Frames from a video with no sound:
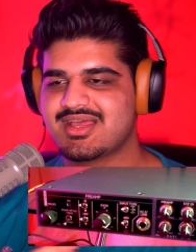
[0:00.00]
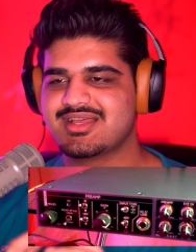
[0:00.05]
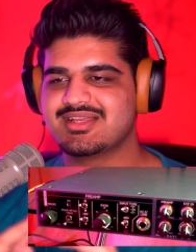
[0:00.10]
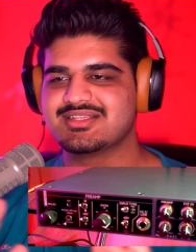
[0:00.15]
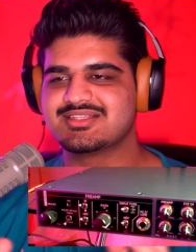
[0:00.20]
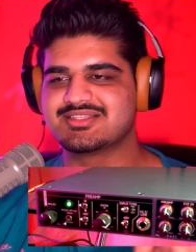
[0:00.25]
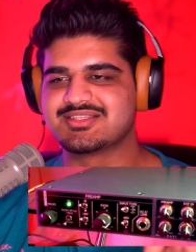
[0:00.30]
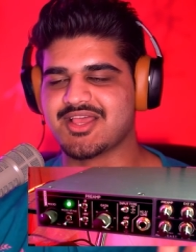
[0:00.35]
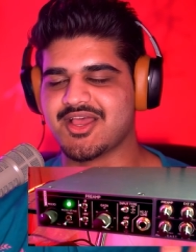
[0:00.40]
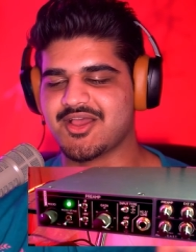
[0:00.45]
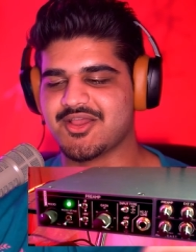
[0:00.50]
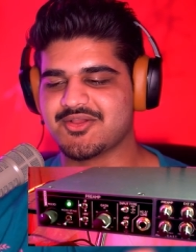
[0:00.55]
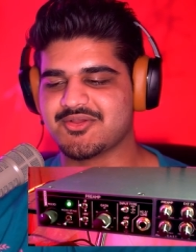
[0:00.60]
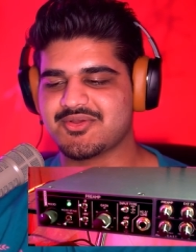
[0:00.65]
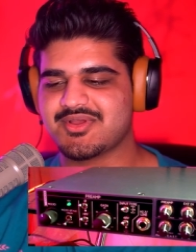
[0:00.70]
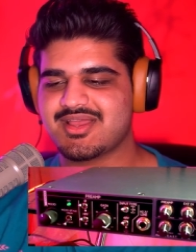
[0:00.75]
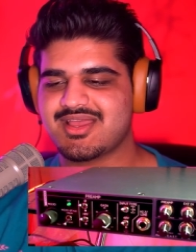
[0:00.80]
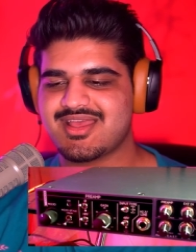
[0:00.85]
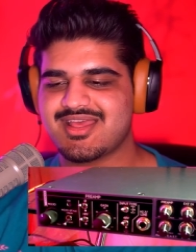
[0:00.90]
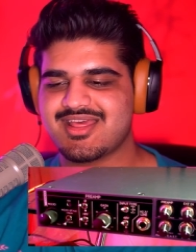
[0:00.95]
So,
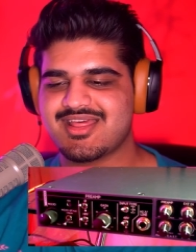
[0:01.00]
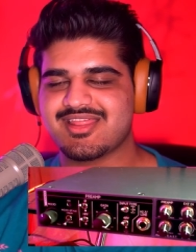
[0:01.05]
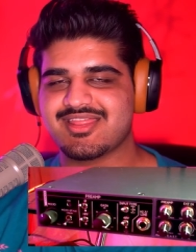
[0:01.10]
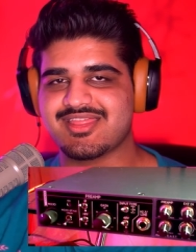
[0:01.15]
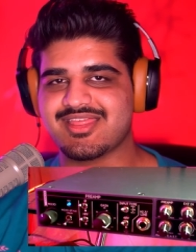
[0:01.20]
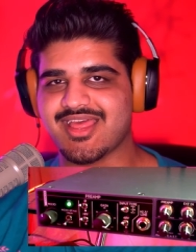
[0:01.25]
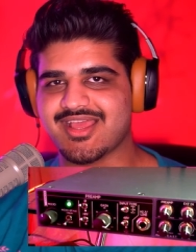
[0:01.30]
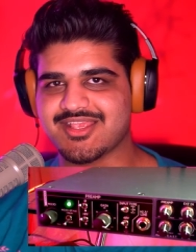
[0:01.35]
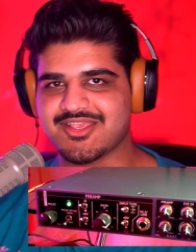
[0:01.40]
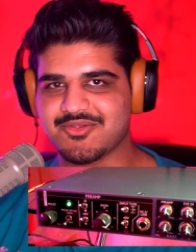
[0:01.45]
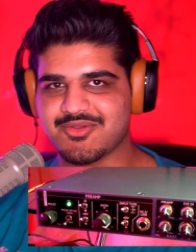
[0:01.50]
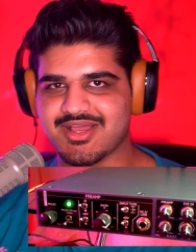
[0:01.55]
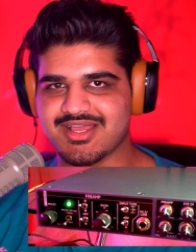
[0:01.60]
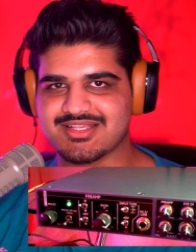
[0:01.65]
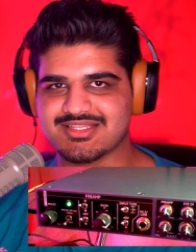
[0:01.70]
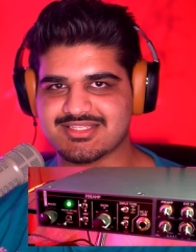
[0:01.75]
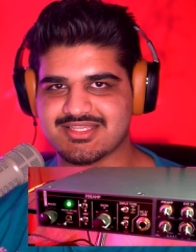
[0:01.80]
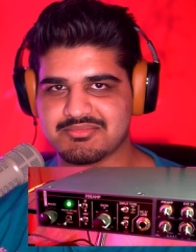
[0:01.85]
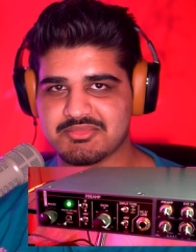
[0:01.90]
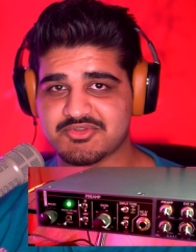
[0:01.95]
Thank you
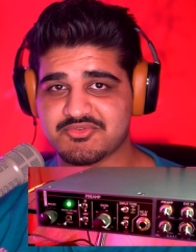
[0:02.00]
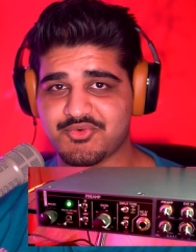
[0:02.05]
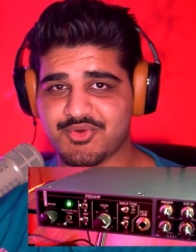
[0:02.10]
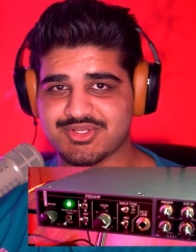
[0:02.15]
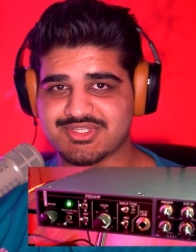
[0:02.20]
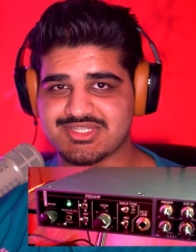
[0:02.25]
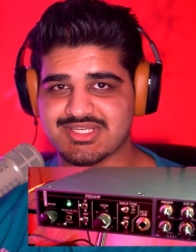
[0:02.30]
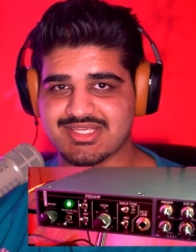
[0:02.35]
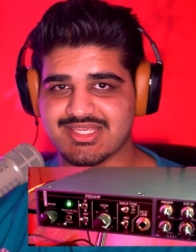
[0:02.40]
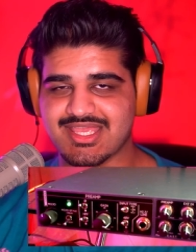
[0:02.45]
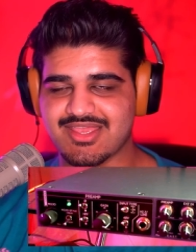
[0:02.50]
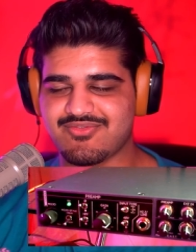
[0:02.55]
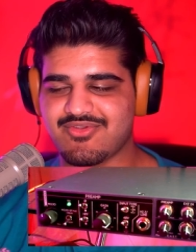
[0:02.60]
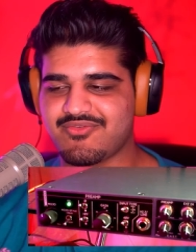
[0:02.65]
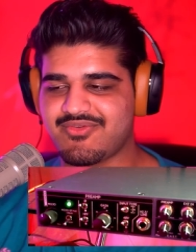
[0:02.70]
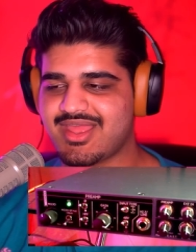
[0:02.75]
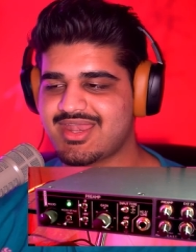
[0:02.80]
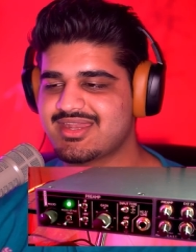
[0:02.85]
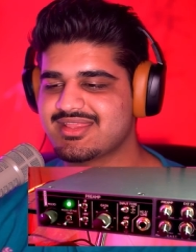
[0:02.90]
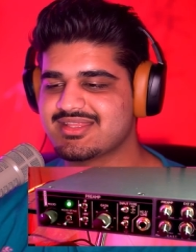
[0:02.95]
guys so much for watching. If you
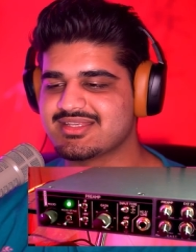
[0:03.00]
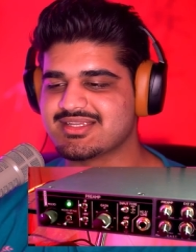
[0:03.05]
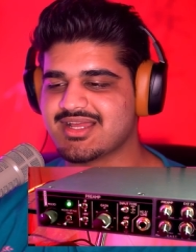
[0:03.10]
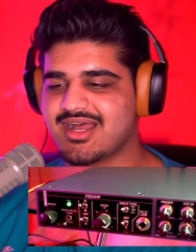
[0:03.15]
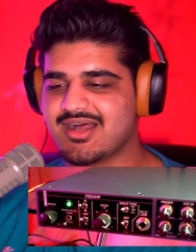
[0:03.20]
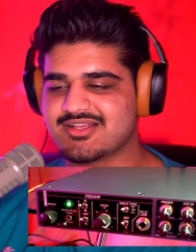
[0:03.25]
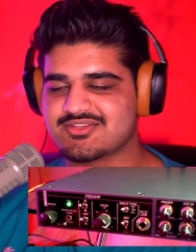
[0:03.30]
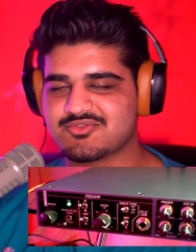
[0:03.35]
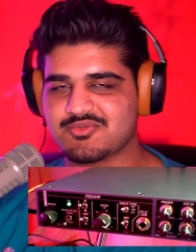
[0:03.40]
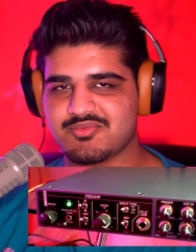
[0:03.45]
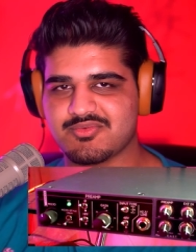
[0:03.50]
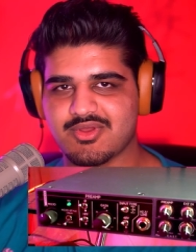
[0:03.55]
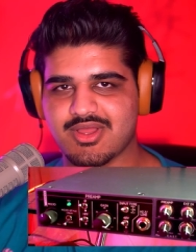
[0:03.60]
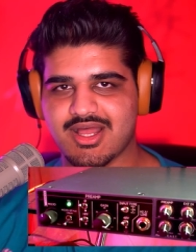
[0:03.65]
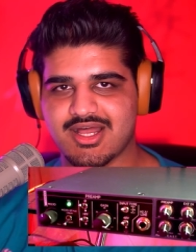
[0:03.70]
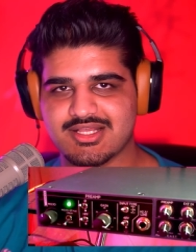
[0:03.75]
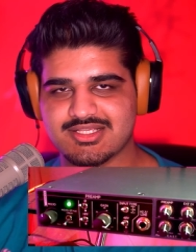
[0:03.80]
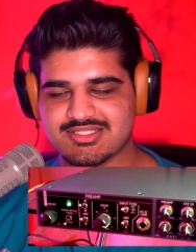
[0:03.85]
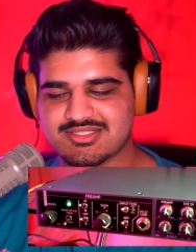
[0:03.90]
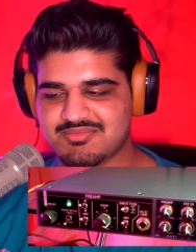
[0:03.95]
have anything to
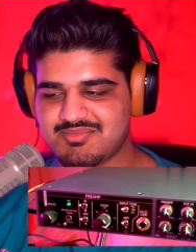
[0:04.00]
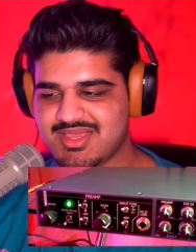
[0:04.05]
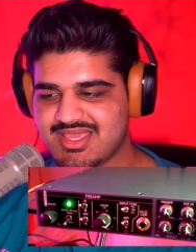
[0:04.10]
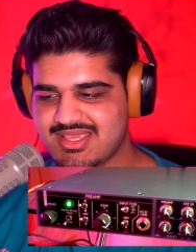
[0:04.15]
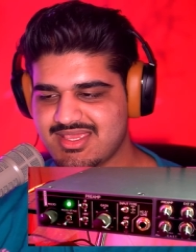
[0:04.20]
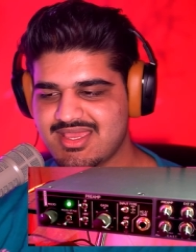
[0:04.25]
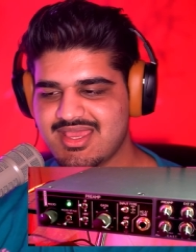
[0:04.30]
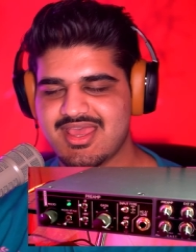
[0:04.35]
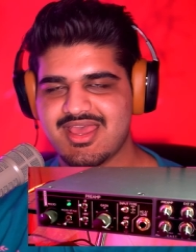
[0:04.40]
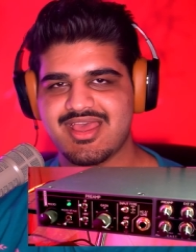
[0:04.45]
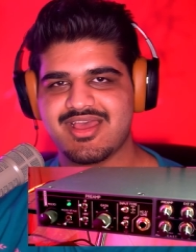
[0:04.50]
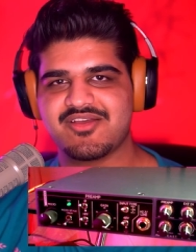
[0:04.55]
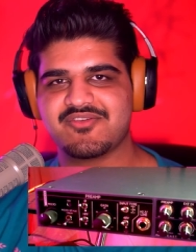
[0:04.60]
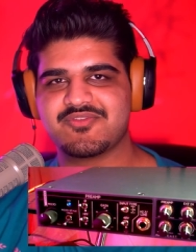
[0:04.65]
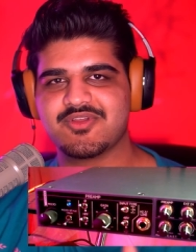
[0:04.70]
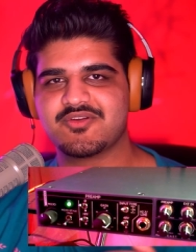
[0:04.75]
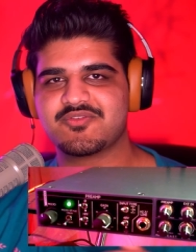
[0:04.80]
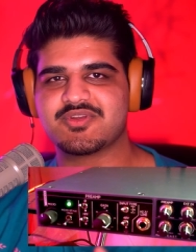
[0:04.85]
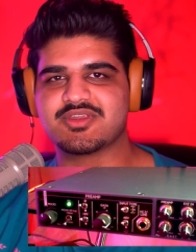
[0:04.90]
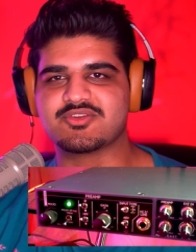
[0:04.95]
ask me,
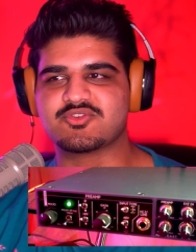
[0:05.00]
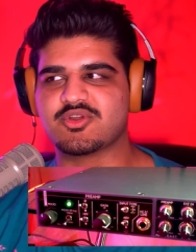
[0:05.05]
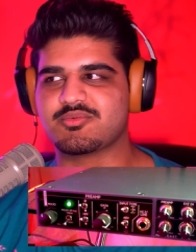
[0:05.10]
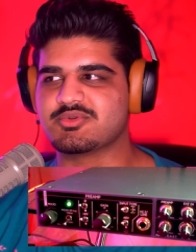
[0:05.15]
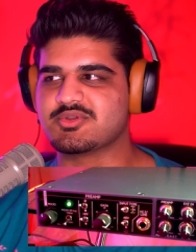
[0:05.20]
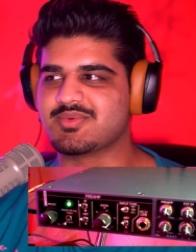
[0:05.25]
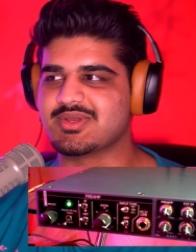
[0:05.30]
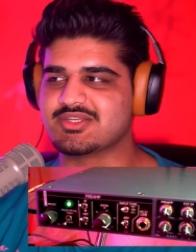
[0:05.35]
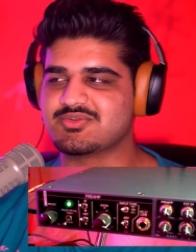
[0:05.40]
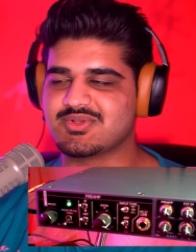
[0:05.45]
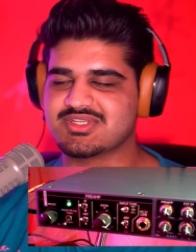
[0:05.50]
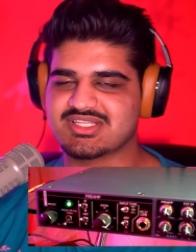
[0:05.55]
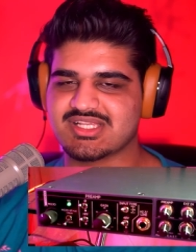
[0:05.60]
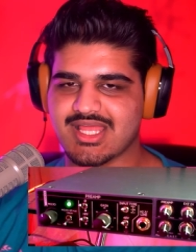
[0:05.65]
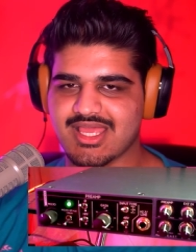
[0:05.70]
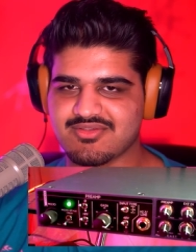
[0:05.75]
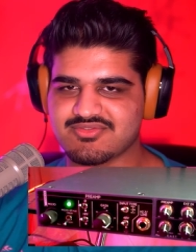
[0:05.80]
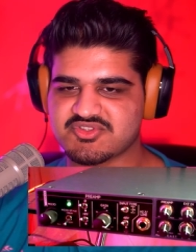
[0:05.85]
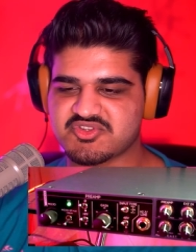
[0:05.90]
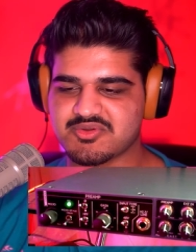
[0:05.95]
feel free to drop into my Twitch
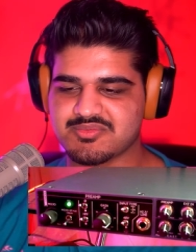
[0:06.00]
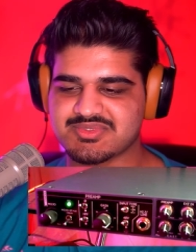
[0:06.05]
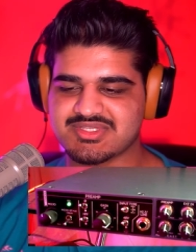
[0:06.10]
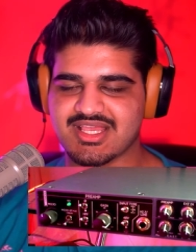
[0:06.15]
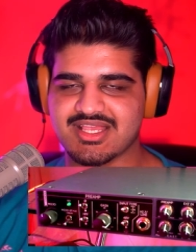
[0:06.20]
live streams.